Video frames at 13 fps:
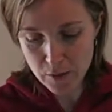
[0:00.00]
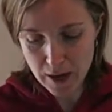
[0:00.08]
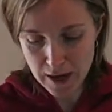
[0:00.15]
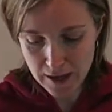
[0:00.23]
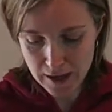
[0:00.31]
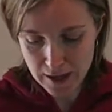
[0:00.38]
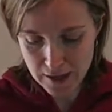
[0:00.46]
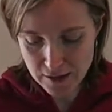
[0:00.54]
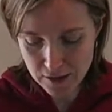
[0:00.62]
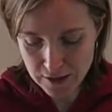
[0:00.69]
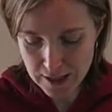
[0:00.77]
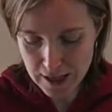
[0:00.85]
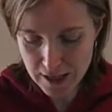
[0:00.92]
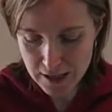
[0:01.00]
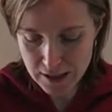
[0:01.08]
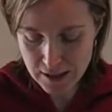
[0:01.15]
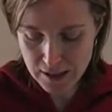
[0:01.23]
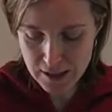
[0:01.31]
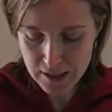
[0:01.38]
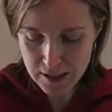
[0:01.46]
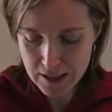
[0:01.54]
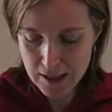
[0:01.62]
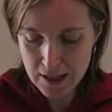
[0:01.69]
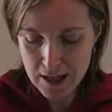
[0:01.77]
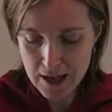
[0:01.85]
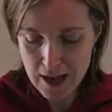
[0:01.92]
the way in case I need it.
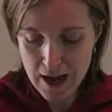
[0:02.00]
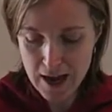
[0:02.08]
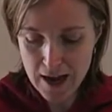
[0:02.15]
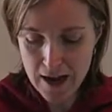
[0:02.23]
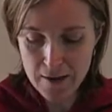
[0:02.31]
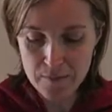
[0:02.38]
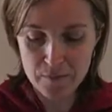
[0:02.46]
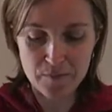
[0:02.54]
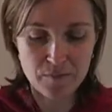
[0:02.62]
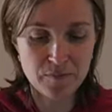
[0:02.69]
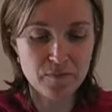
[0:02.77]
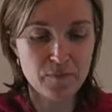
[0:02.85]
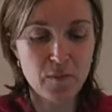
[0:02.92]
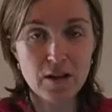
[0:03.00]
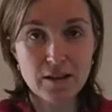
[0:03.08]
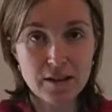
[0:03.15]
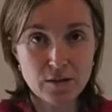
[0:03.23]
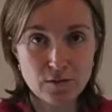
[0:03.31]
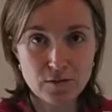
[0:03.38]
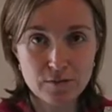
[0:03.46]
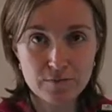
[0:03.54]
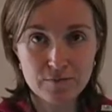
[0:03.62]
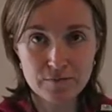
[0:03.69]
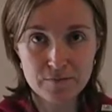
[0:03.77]
My little